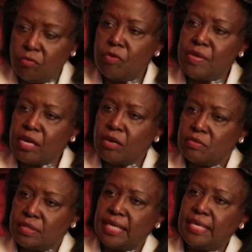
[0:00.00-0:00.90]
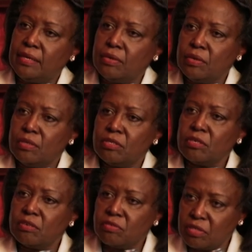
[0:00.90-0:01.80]
we will continue to
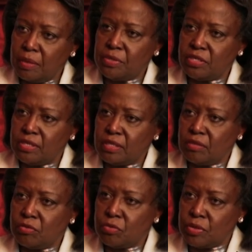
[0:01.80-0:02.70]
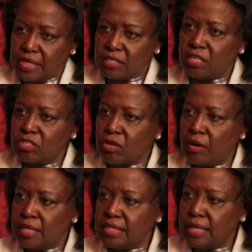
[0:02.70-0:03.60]
contribute to this
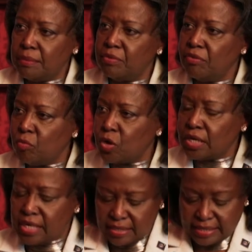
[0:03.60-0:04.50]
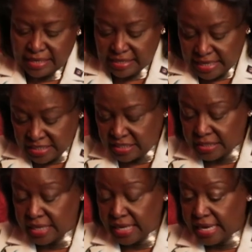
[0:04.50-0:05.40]
scholarship, water,
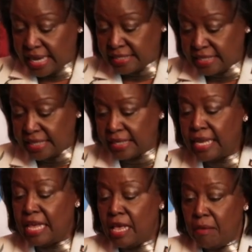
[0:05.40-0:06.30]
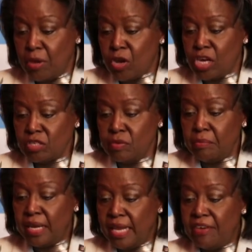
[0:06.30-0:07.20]
sanitation, and hygiene, because we
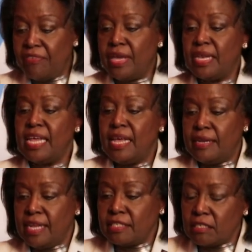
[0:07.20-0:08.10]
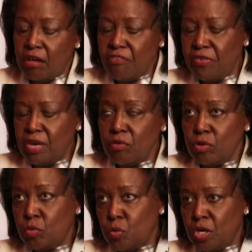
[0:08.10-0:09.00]
believe in that solving
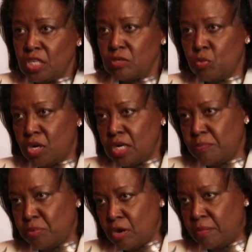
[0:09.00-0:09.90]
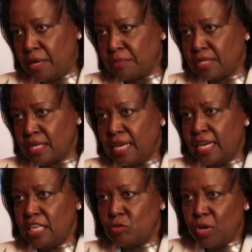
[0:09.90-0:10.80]
the world's water problems
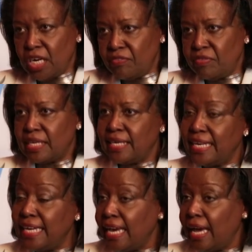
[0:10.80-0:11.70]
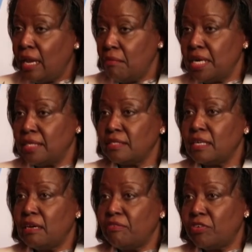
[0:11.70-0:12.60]
is one of the key elements
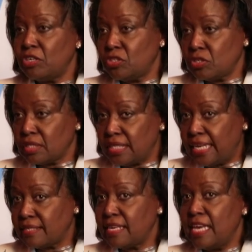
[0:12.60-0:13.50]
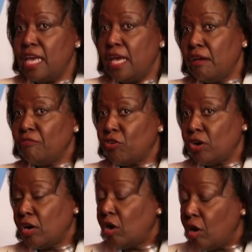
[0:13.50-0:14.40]
for success and
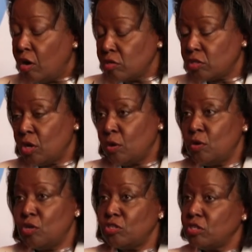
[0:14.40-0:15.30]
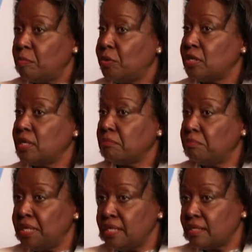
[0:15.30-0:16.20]
for also supporting
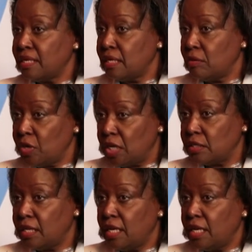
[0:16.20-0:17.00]
peace in the world.